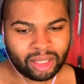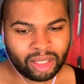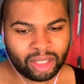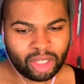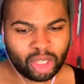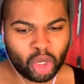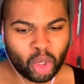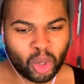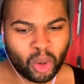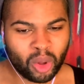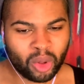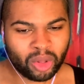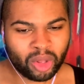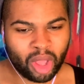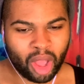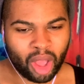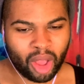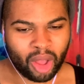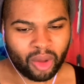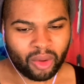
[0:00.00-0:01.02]
Y'all ain't
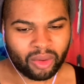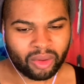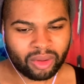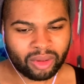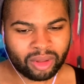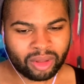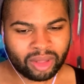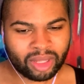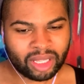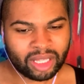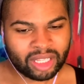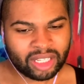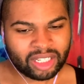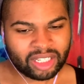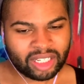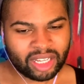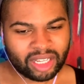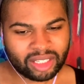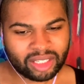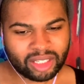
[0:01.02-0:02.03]
know,
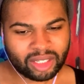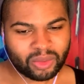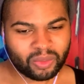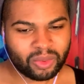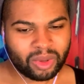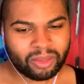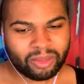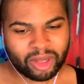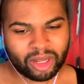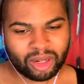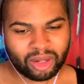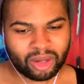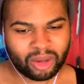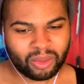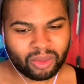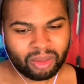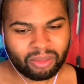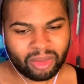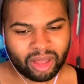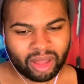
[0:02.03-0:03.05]
Texas women do
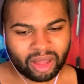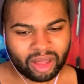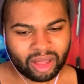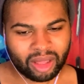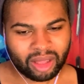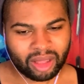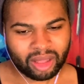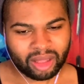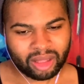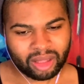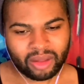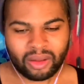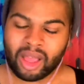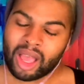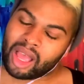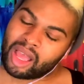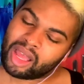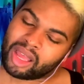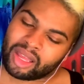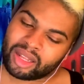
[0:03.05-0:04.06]
it bigger.
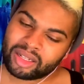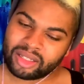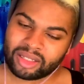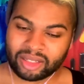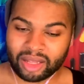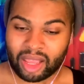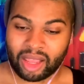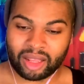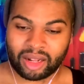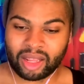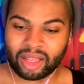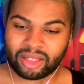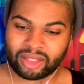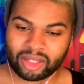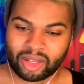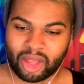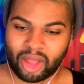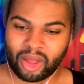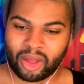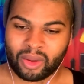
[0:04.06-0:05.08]
Say
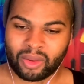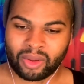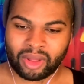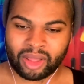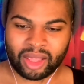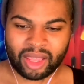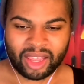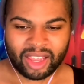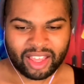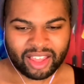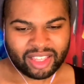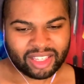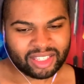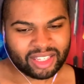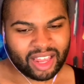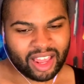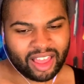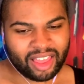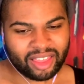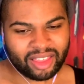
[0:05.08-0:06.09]
this up. In the
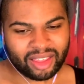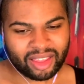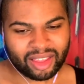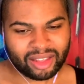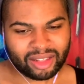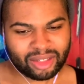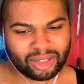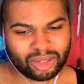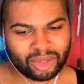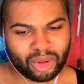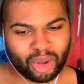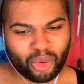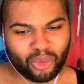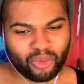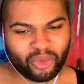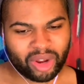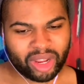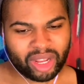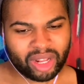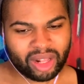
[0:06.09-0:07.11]
South it gets no
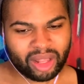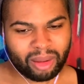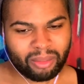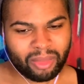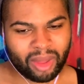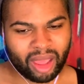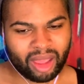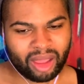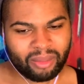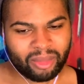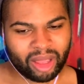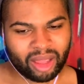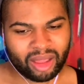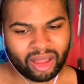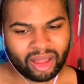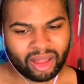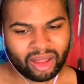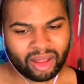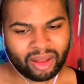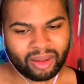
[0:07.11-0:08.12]
realer, baby.
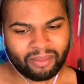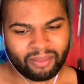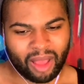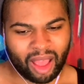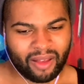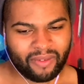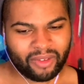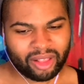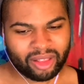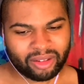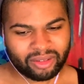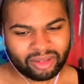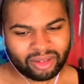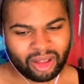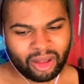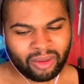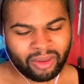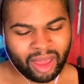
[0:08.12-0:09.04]
Pop full of grit.